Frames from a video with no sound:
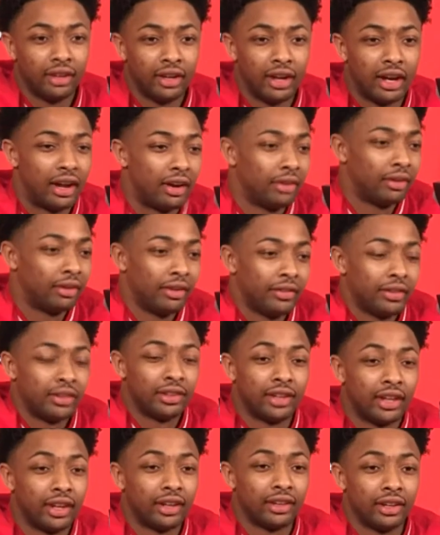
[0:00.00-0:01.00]
I don't even
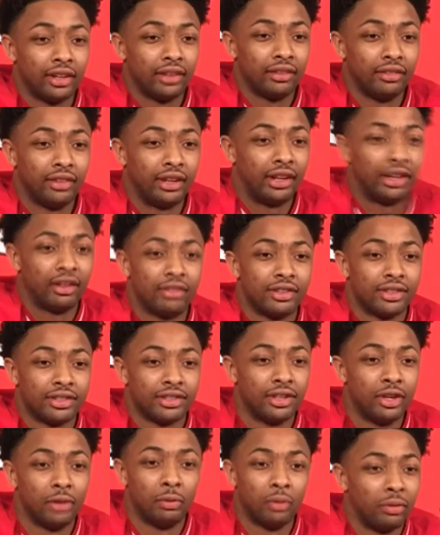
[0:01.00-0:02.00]
think that any of
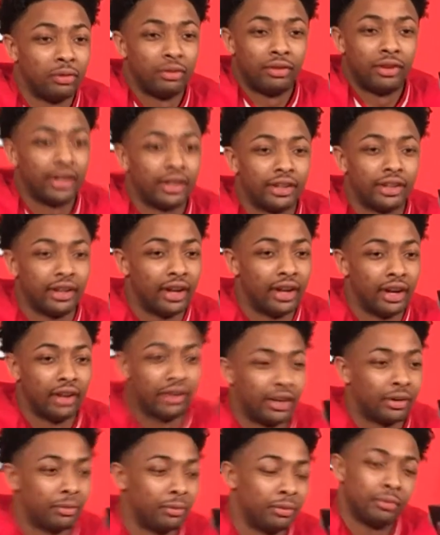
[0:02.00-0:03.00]
us know what we're ranked now.
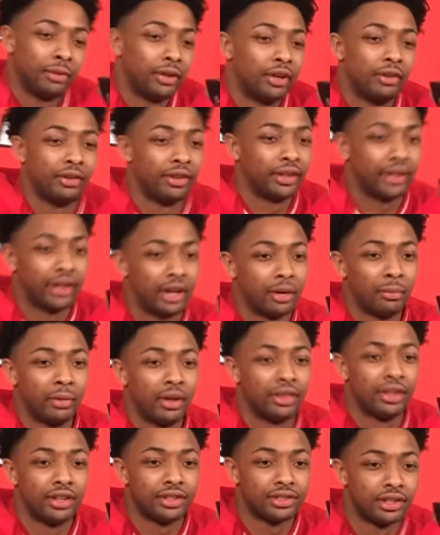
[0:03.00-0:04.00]
Like, we don't really care
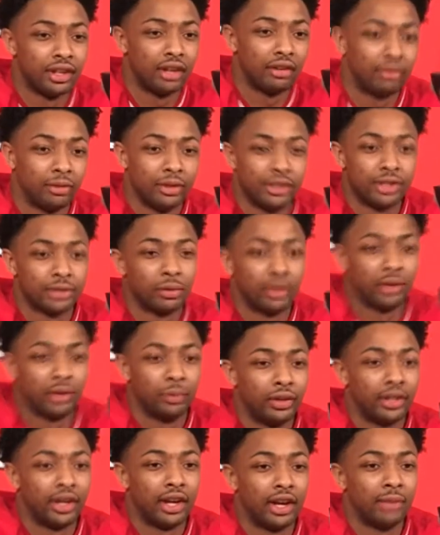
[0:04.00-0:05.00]
about that stuff. We just want to
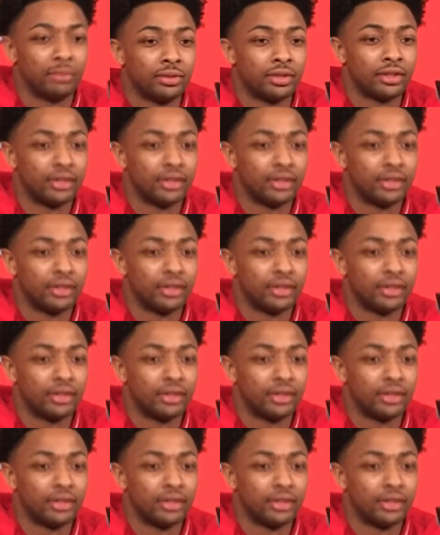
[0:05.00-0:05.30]
win games.